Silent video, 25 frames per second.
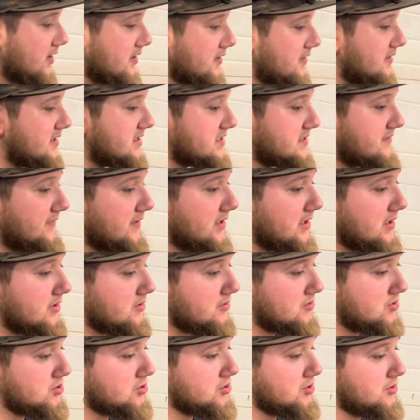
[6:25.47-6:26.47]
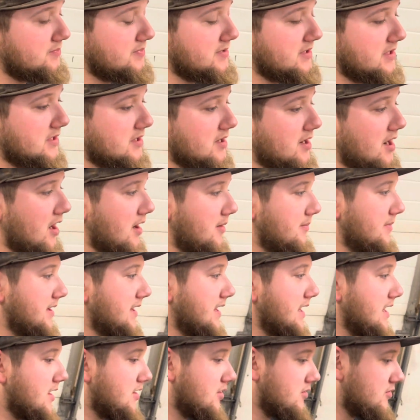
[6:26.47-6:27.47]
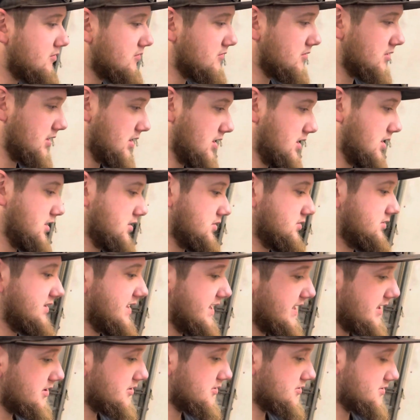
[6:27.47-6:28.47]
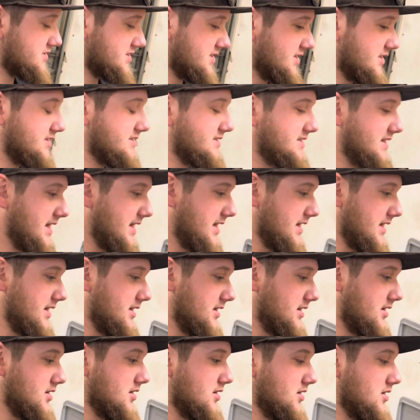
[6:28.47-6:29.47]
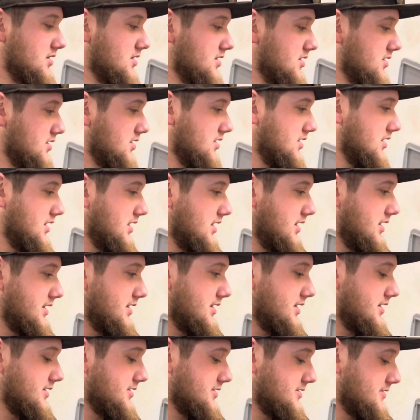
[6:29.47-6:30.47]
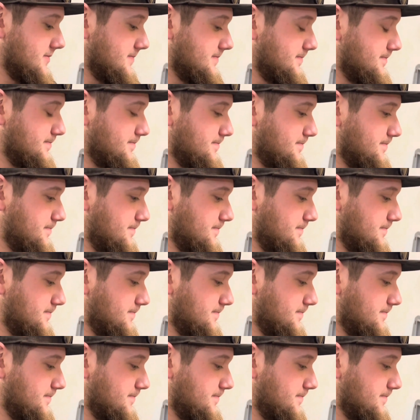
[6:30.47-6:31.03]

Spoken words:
this video should be coming out later today. Yeah,